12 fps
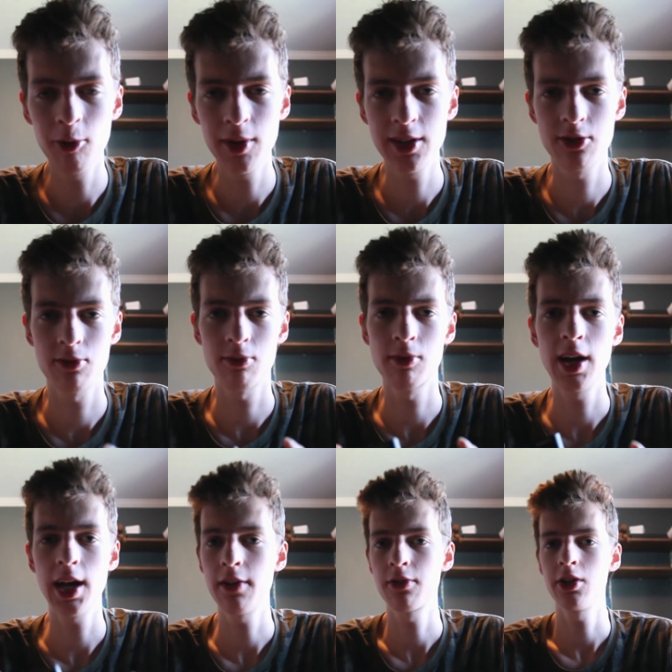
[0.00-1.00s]
weeks
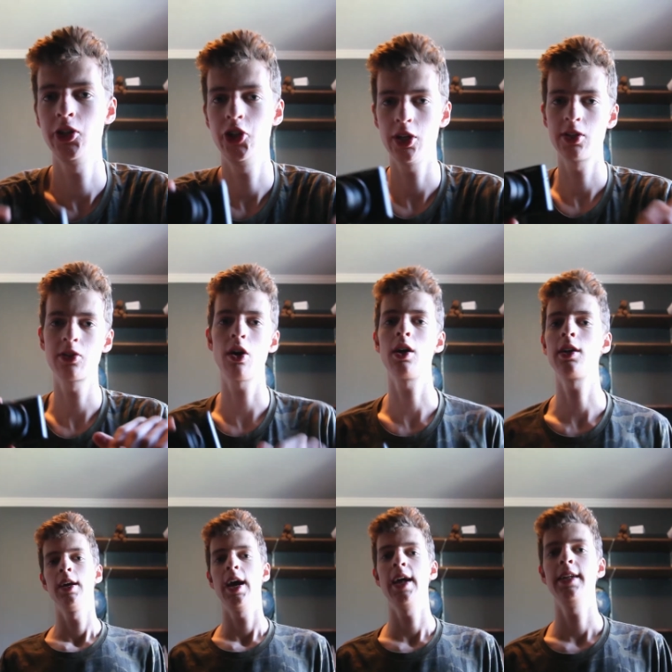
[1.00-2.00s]
right after I just got
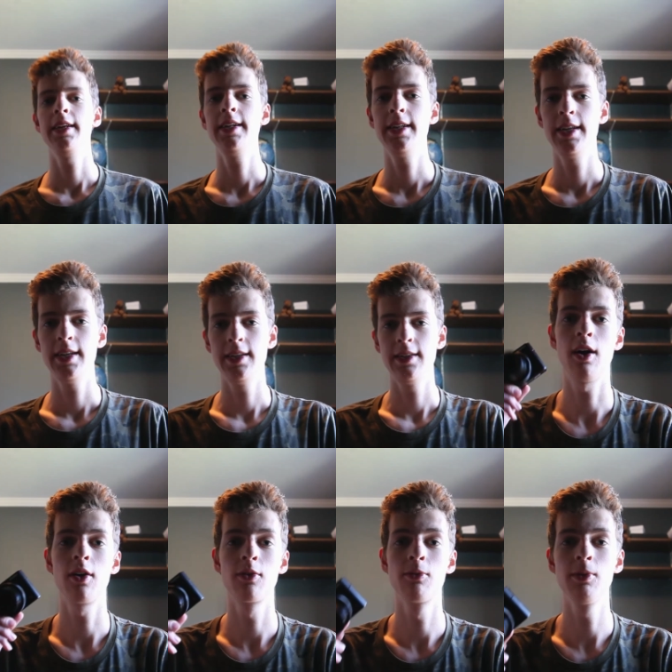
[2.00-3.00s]
it, and it is
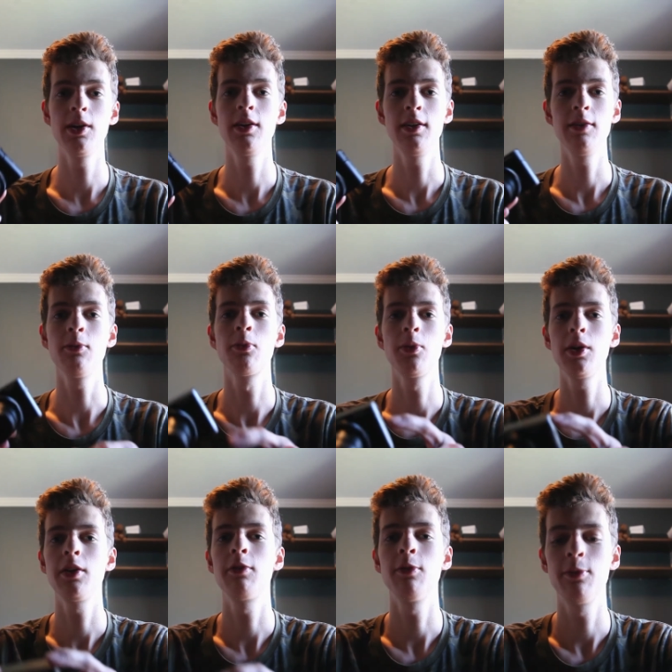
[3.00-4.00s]
a
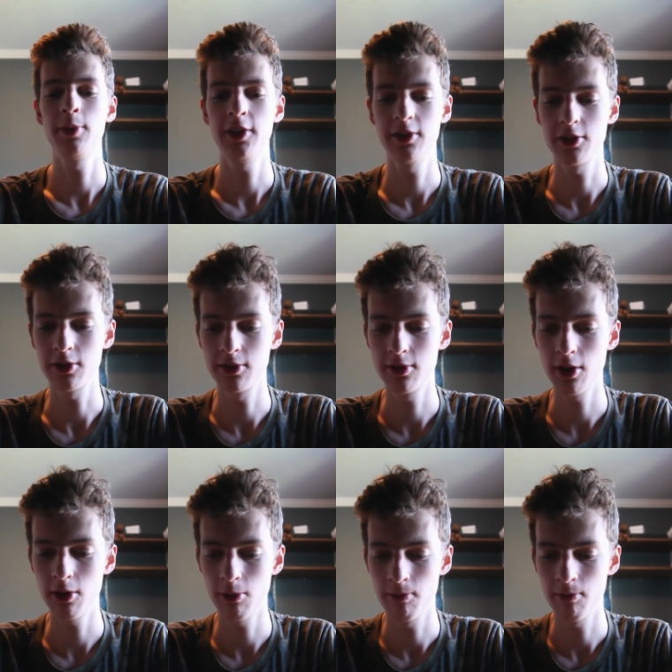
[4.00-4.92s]
really cool feature. So